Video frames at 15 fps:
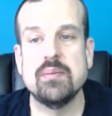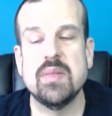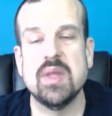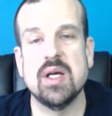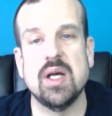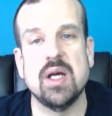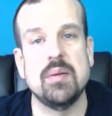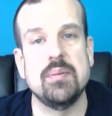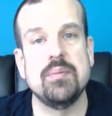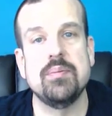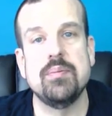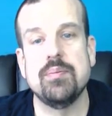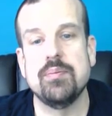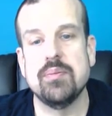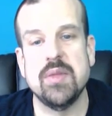You
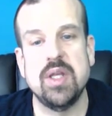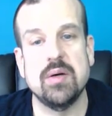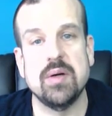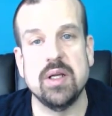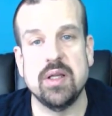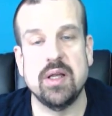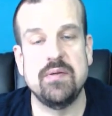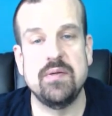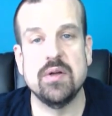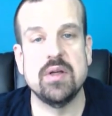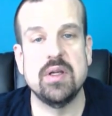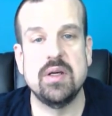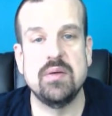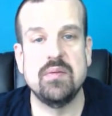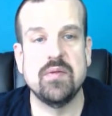know, I love
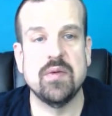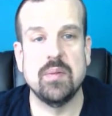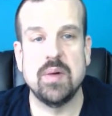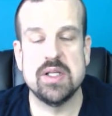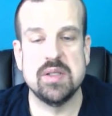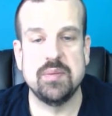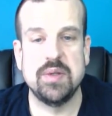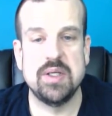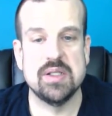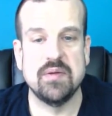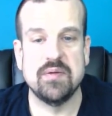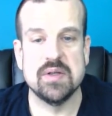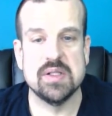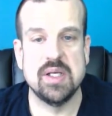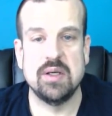looking for recipes.
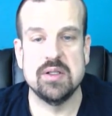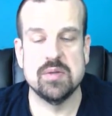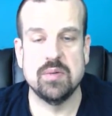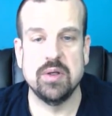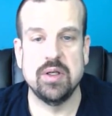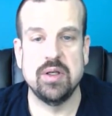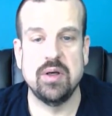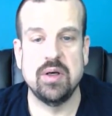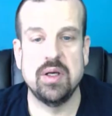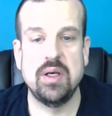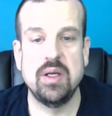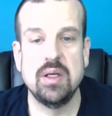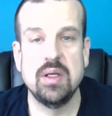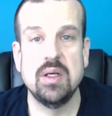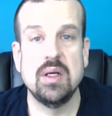If it sounds really good,
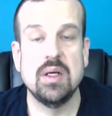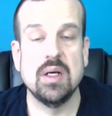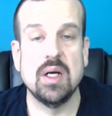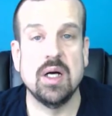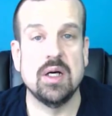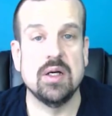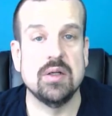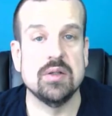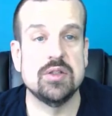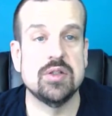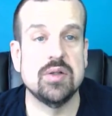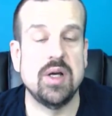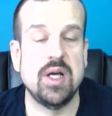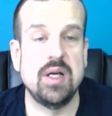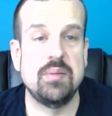I'll
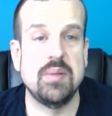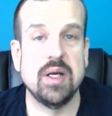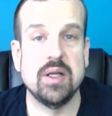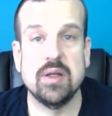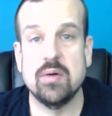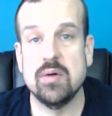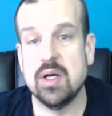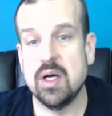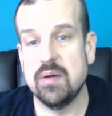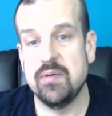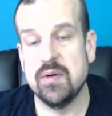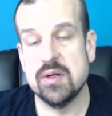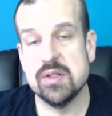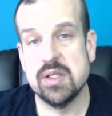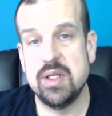try my low carb
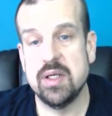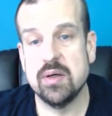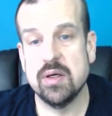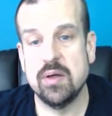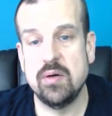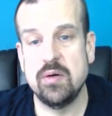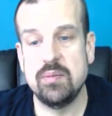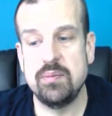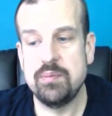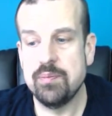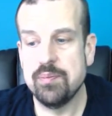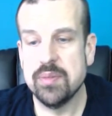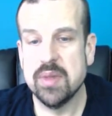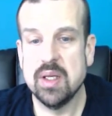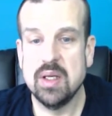version here at home.
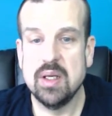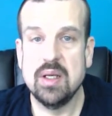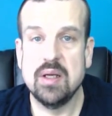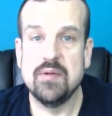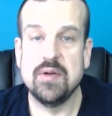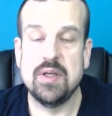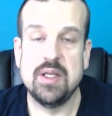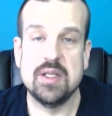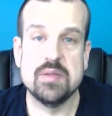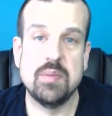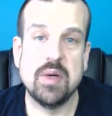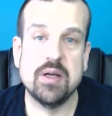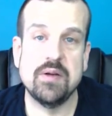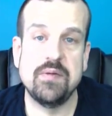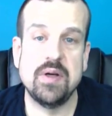If it needs
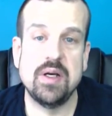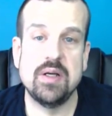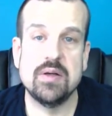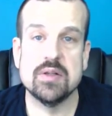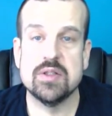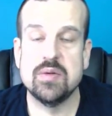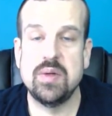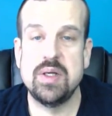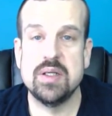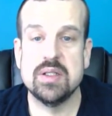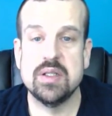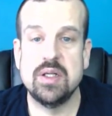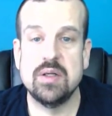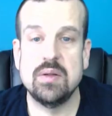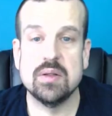modified or tweaked,
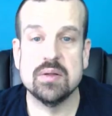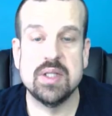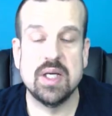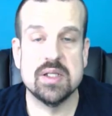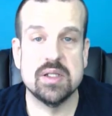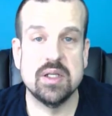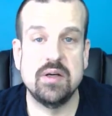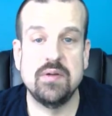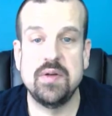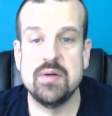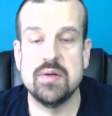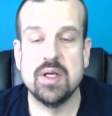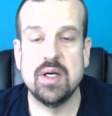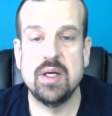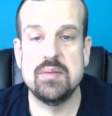you know, I'll test it a few
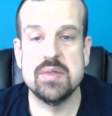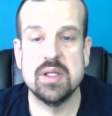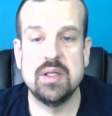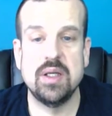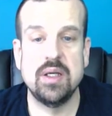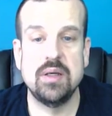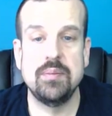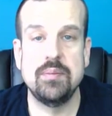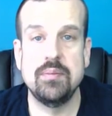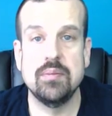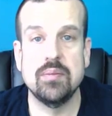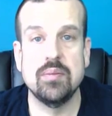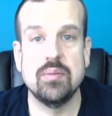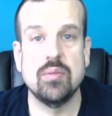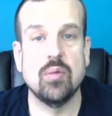times and then
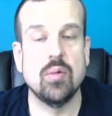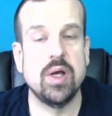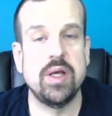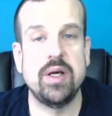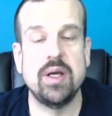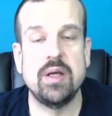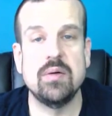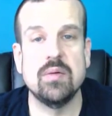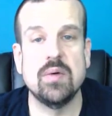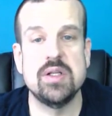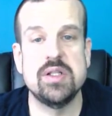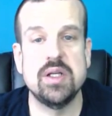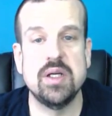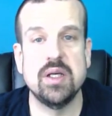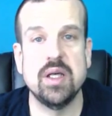write it out.
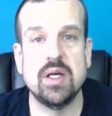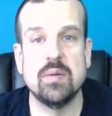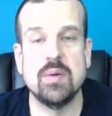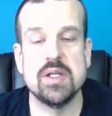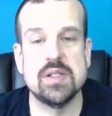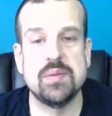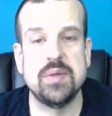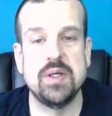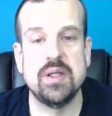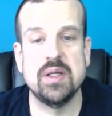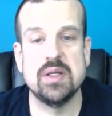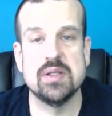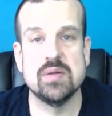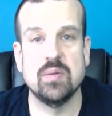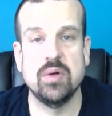Once you get a recipe
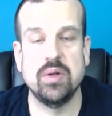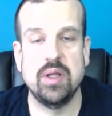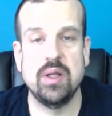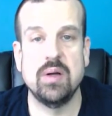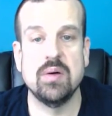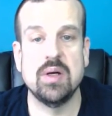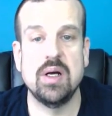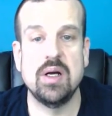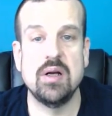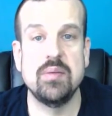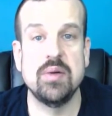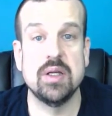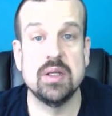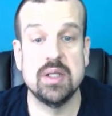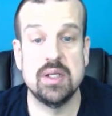that's really low carb
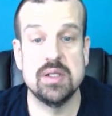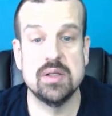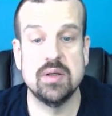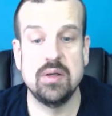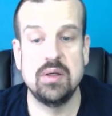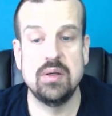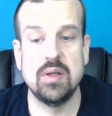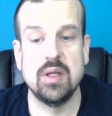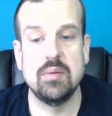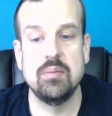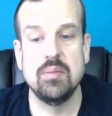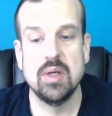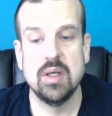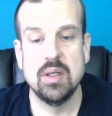and it tastes good, then,